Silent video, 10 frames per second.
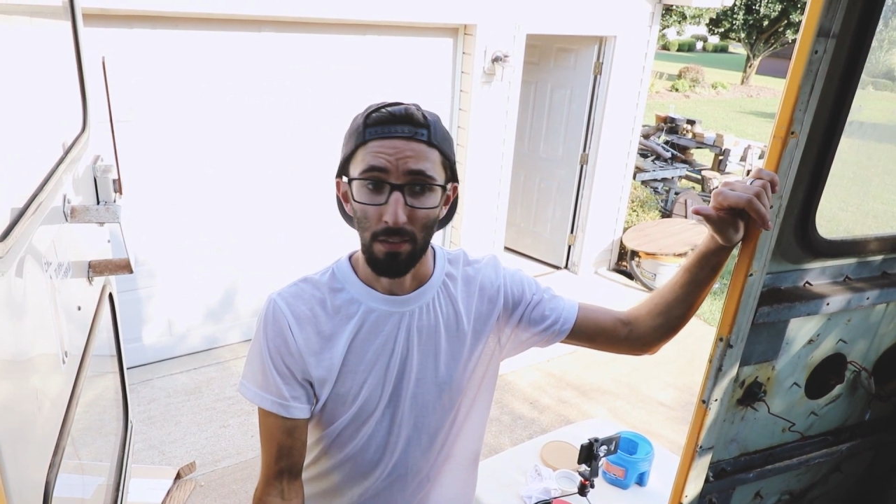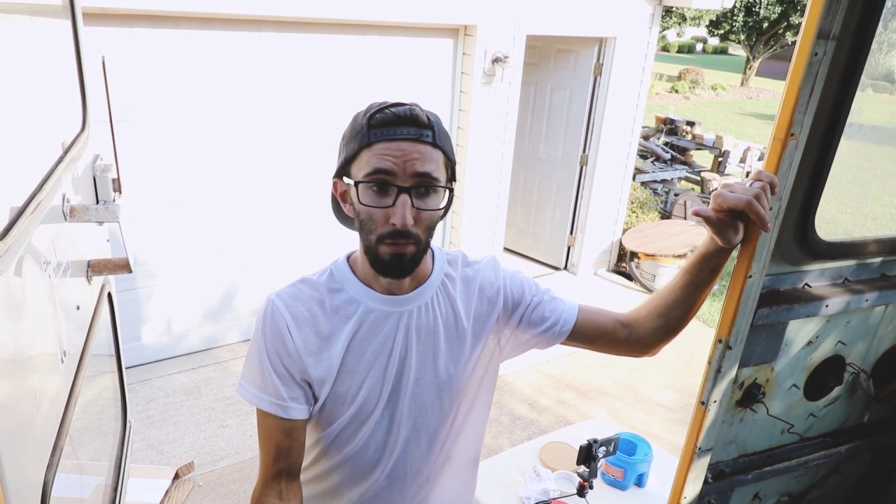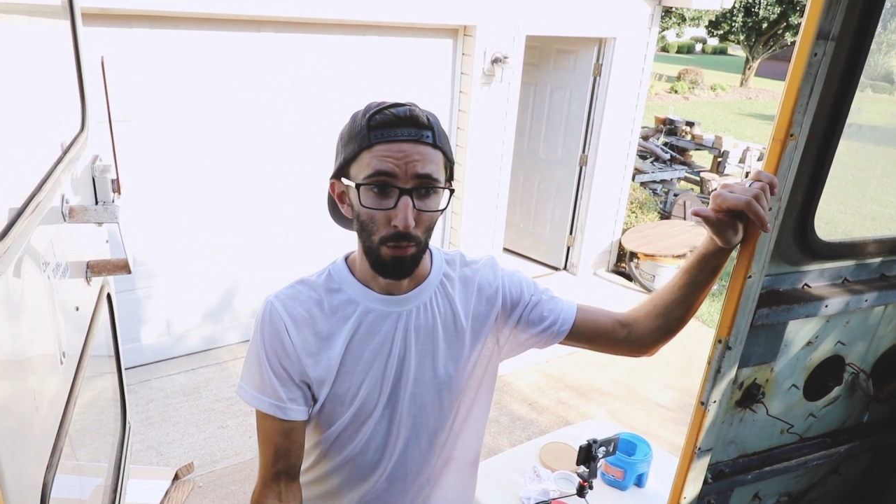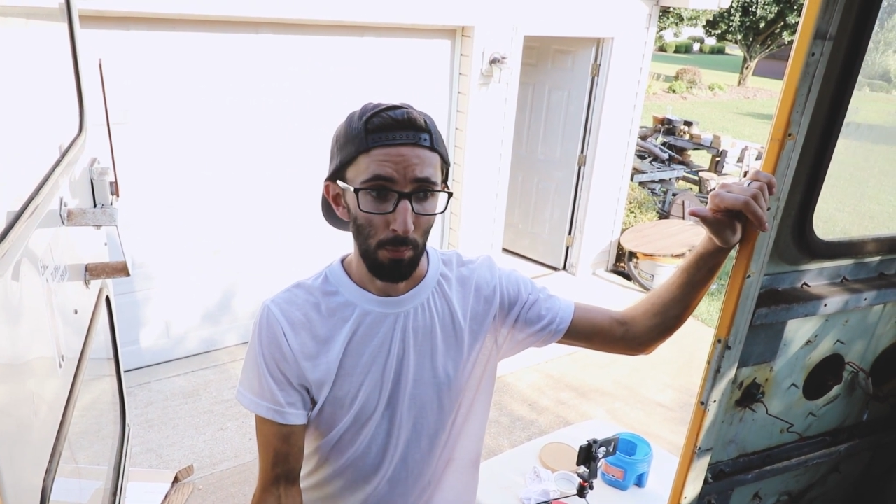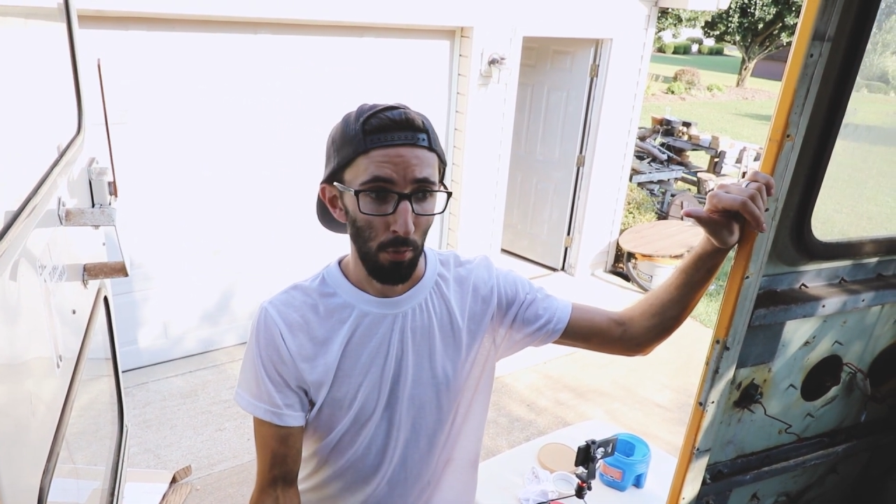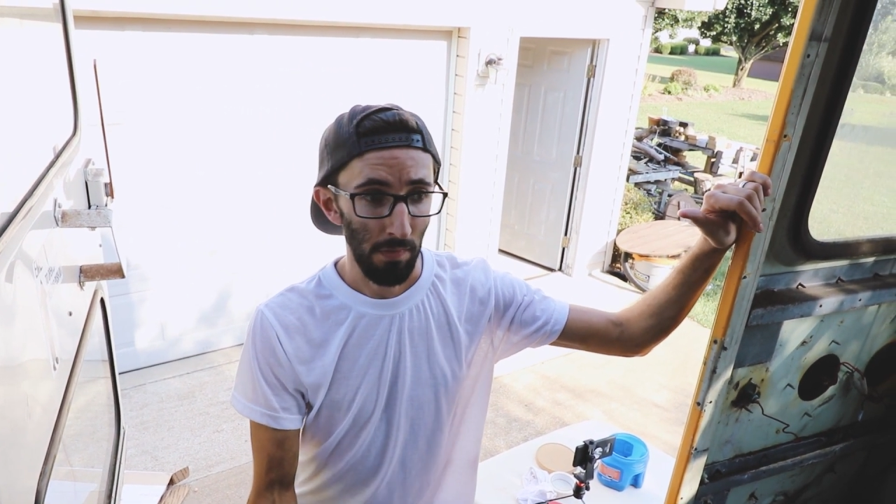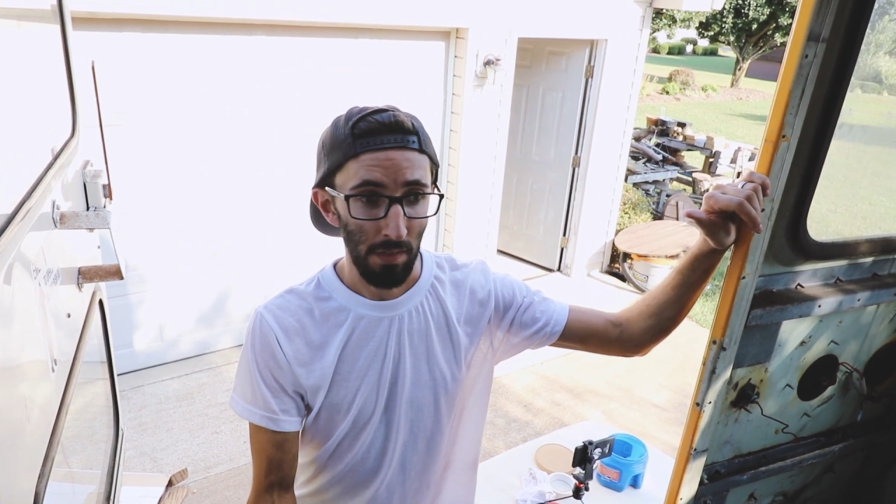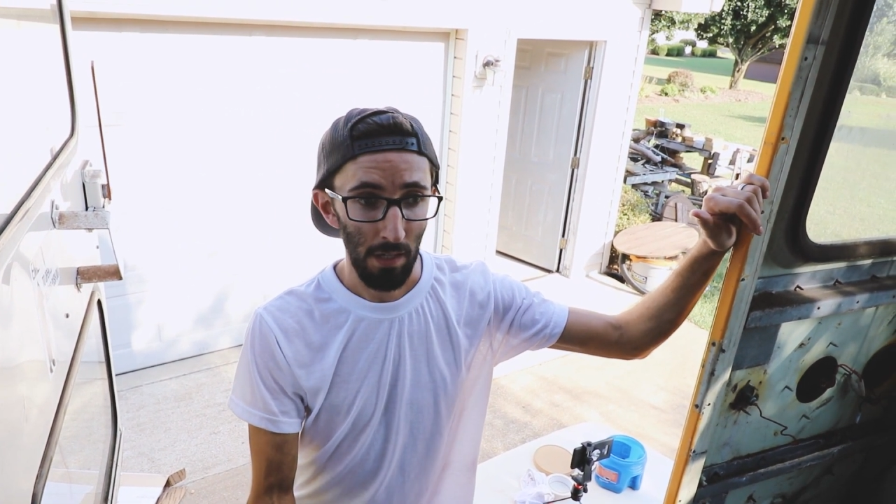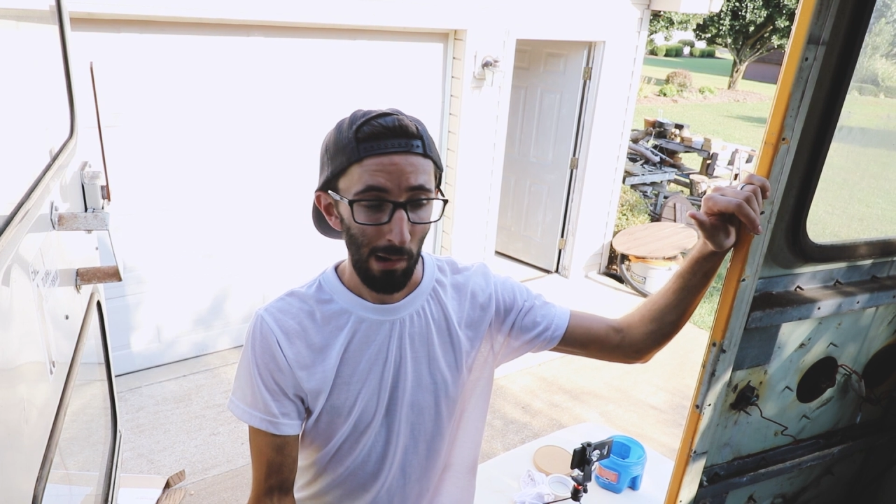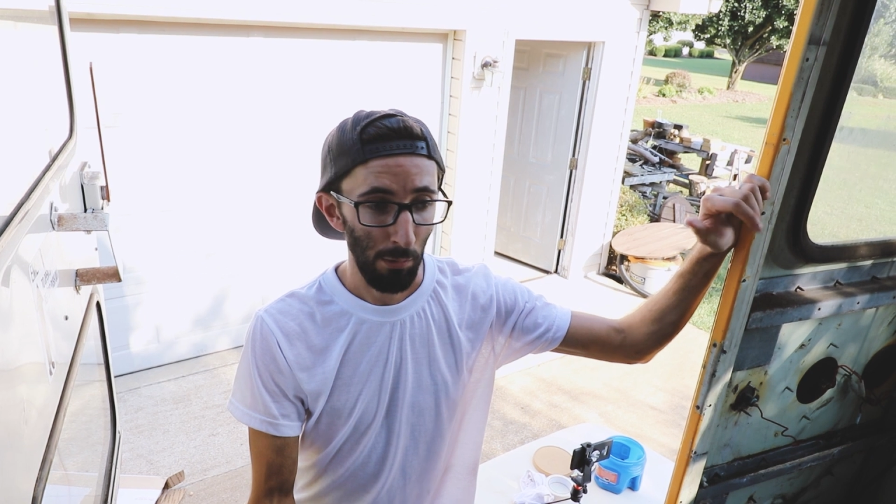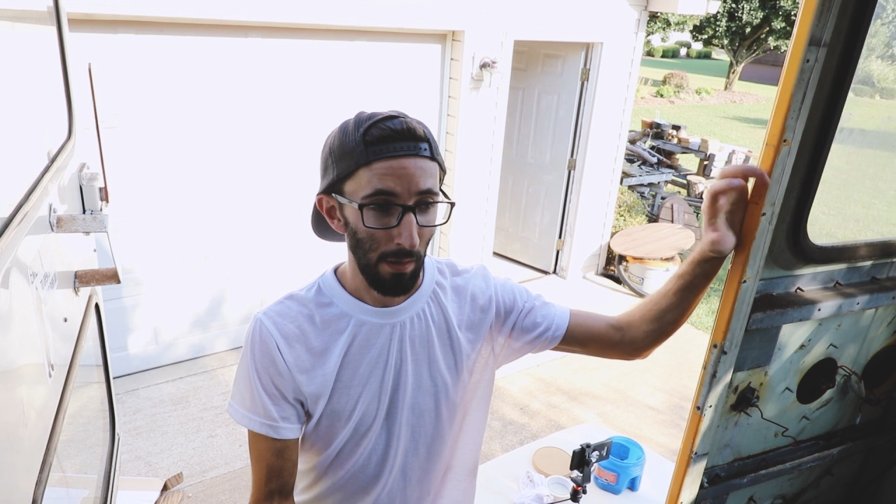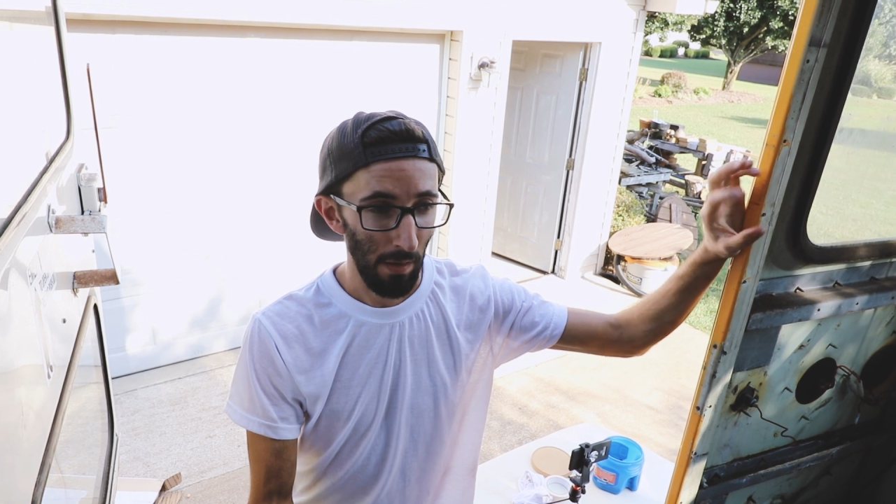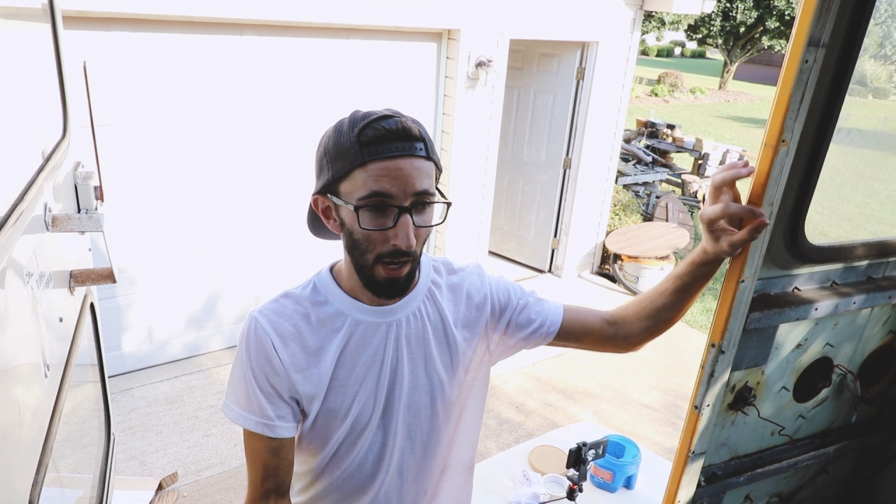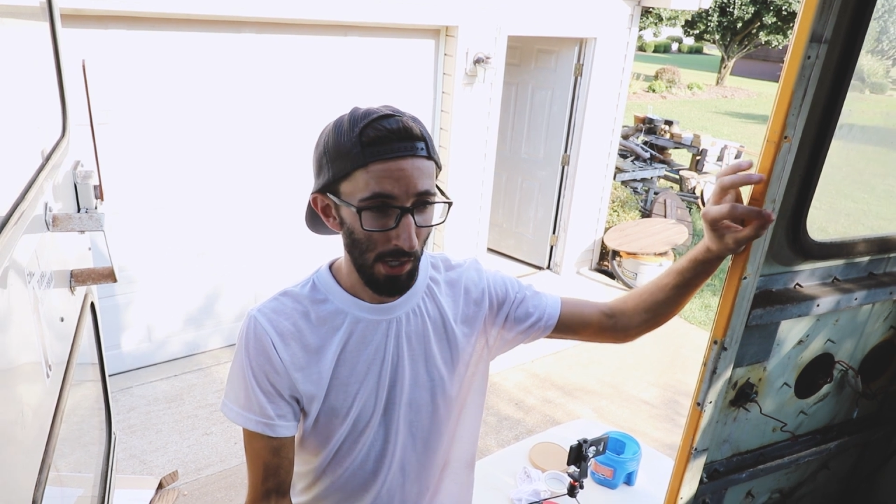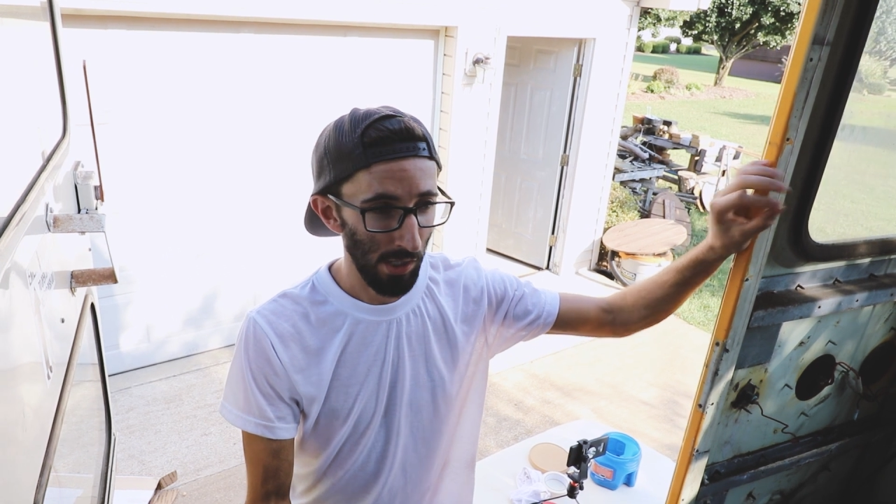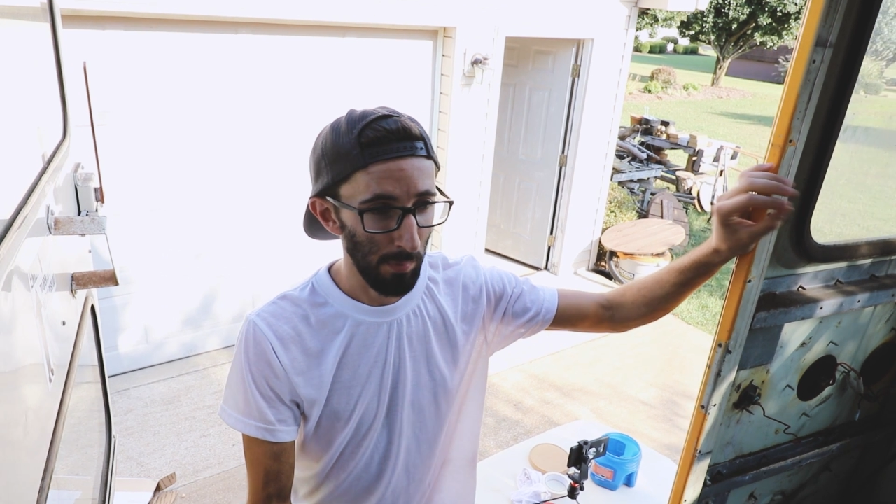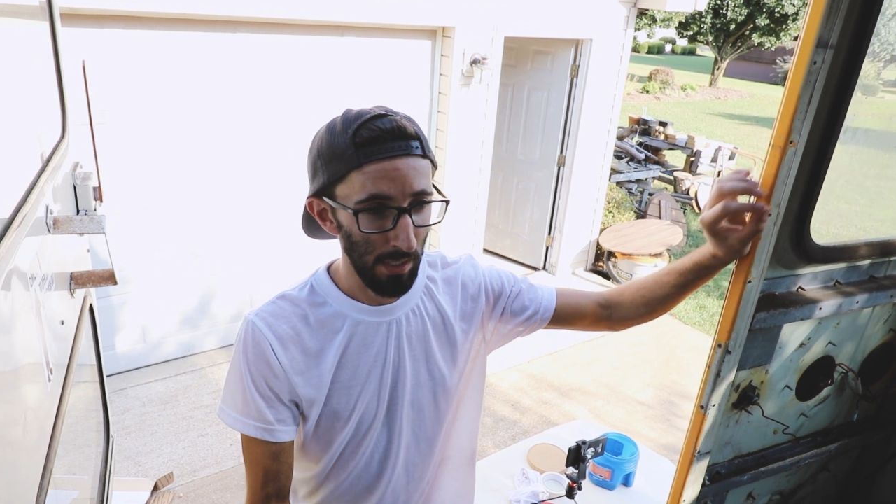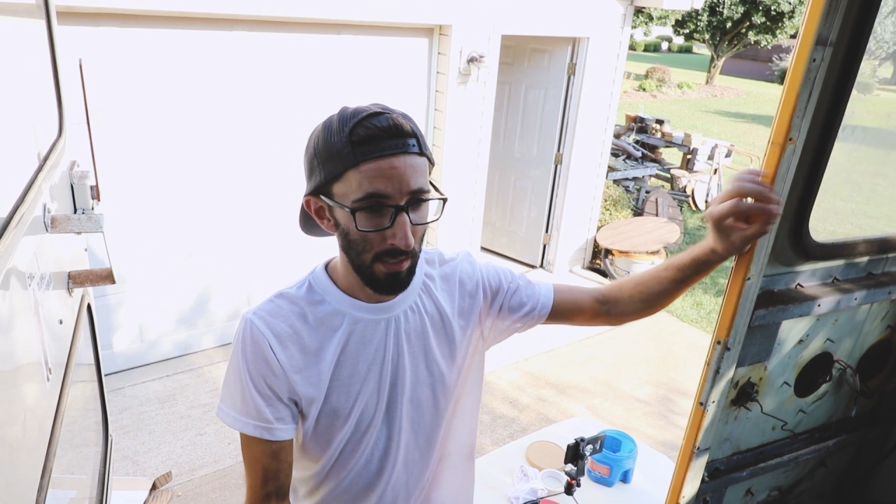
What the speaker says: the only part that I would actually be